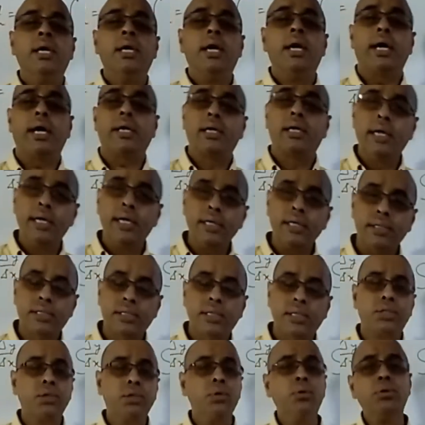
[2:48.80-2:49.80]
at
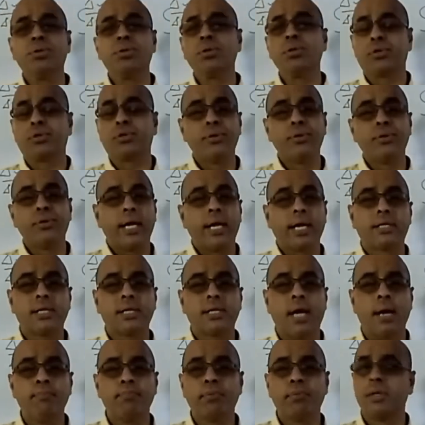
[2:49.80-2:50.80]
least 2 to 3
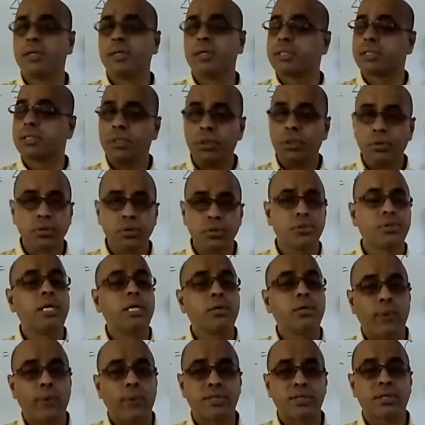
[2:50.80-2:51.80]
examples, 2 to 3
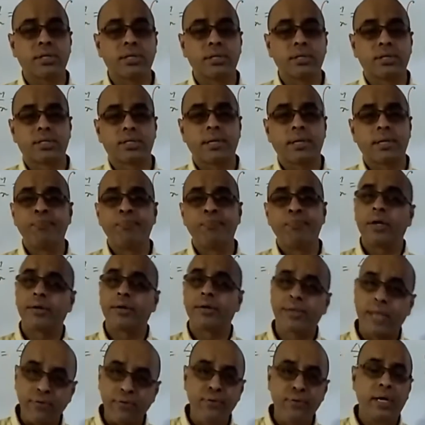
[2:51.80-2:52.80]
questions
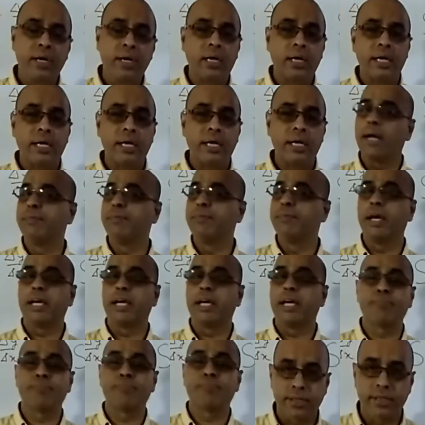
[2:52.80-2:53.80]
definitely can be
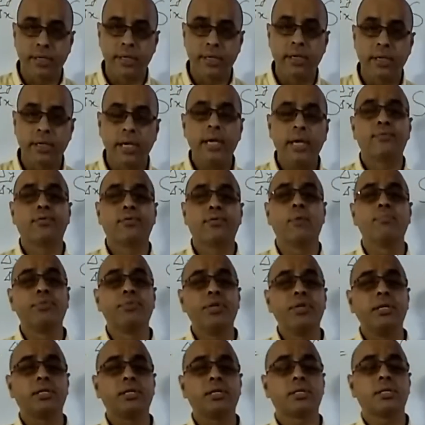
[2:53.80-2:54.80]
expected from
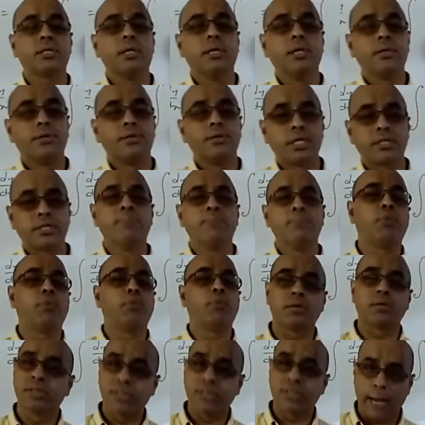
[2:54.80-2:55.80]
this
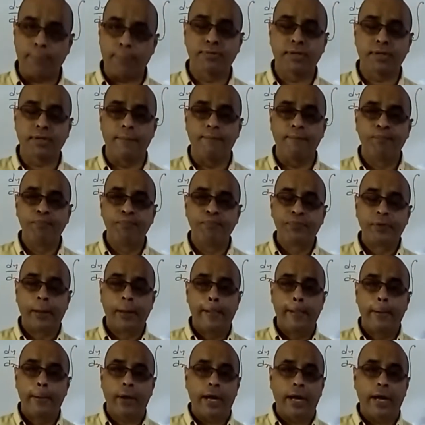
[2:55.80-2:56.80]
important chapter,
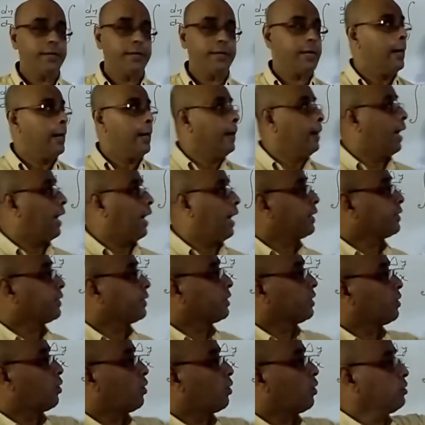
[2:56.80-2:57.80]
right? And
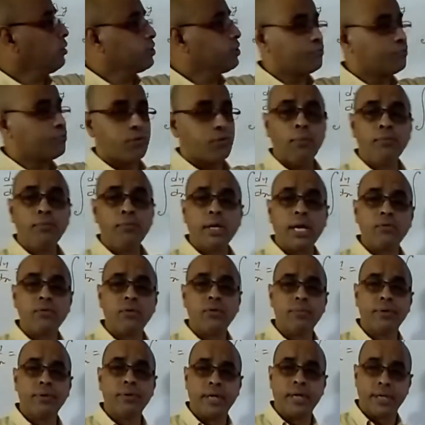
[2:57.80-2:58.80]
all the formula
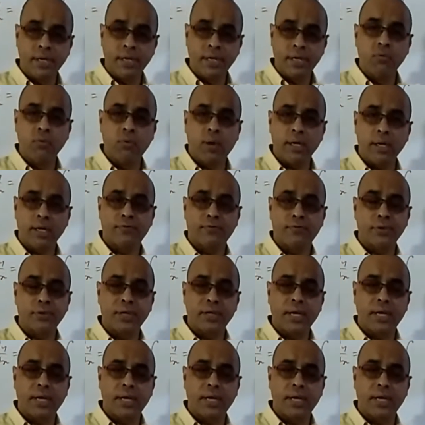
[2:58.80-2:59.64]
will be written one after the